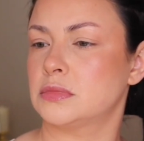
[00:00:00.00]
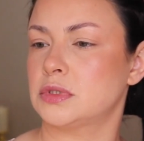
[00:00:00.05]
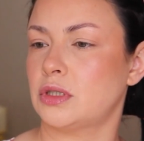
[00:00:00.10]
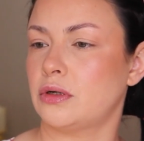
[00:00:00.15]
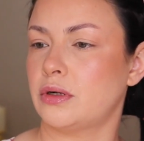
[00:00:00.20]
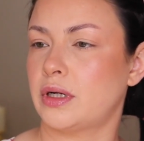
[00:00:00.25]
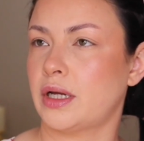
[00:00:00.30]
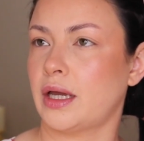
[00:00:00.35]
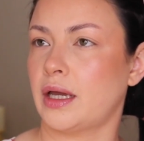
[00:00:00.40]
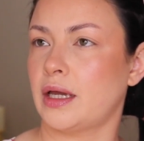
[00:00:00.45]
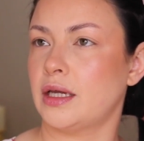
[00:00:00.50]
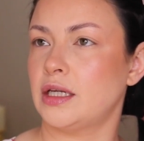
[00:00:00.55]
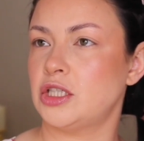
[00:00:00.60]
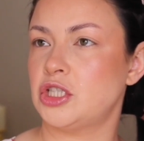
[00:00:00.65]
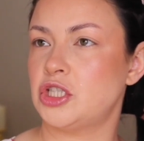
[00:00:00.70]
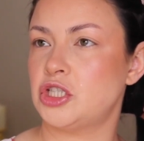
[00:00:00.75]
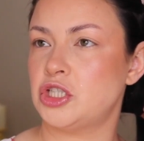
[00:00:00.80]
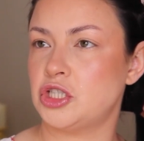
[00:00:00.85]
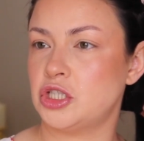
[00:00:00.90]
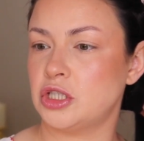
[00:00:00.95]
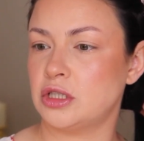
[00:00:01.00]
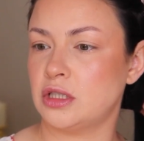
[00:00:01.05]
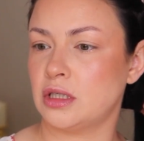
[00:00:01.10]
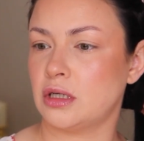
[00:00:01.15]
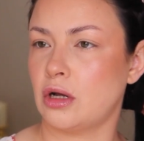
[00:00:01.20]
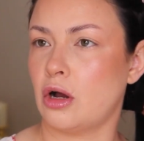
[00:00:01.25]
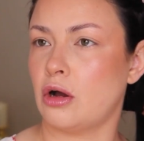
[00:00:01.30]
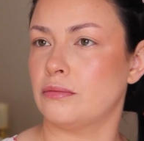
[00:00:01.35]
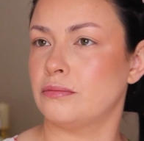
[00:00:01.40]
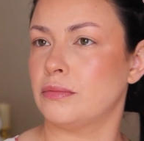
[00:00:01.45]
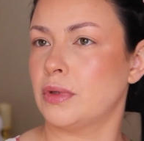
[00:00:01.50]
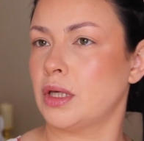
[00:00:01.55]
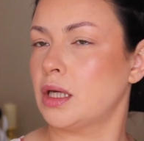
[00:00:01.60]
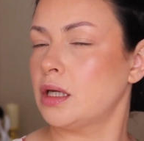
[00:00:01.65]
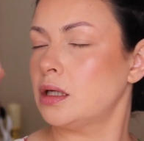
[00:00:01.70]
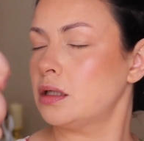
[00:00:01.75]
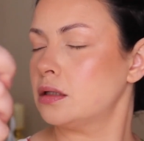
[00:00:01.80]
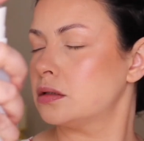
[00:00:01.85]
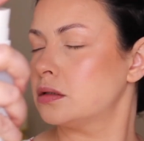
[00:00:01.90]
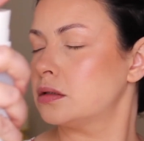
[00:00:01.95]
Okay, shitting on
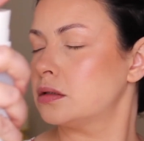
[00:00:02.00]
me.